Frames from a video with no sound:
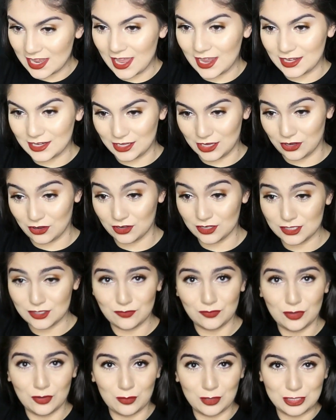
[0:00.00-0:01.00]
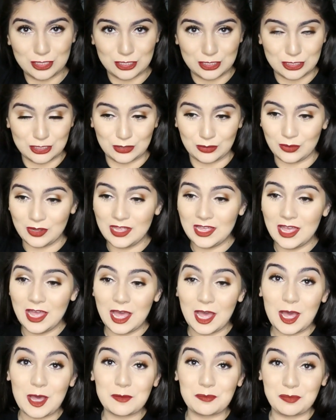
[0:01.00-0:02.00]
10 years if you were to do
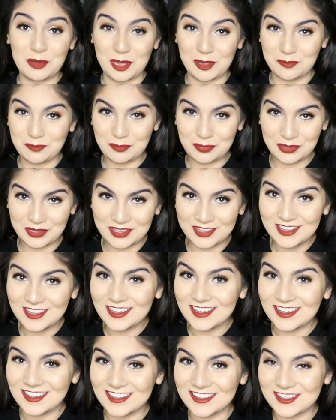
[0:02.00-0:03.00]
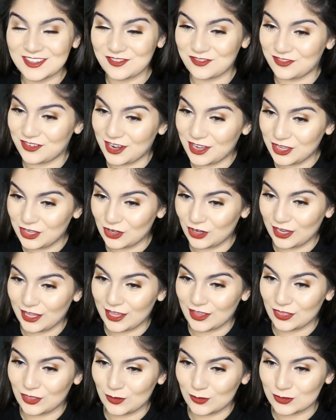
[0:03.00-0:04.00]
a bump in the front, you
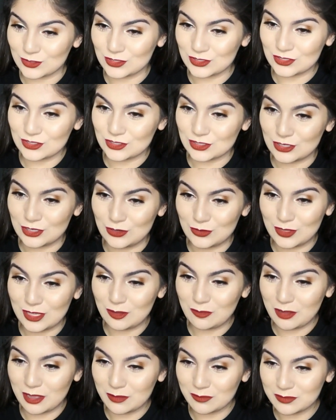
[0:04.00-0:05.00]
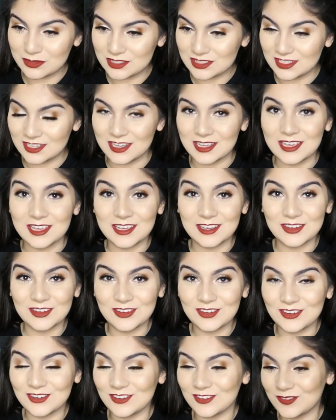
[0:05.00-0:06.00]
know, like those snooky bumps.
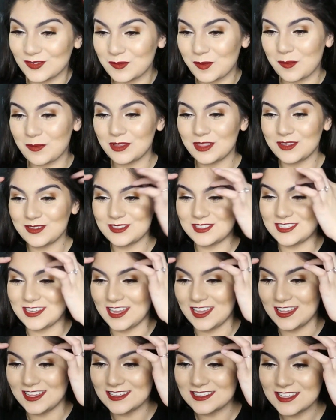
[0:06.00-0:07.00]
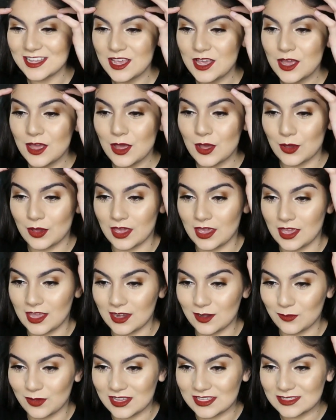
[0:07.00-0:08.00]
Ew, remember those days?
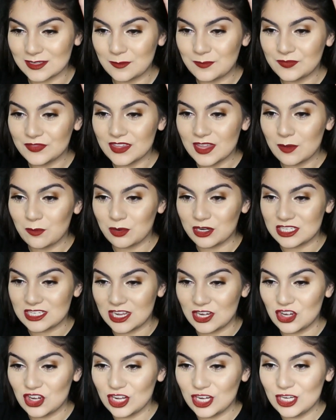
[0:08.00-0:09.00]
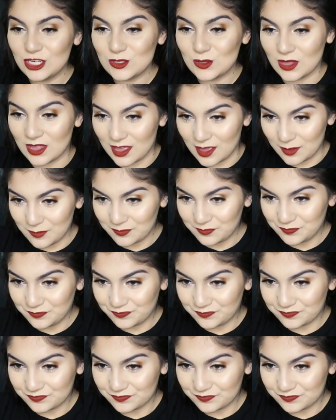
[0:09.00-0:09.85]
Okay, anyways, pretend you're gonna do that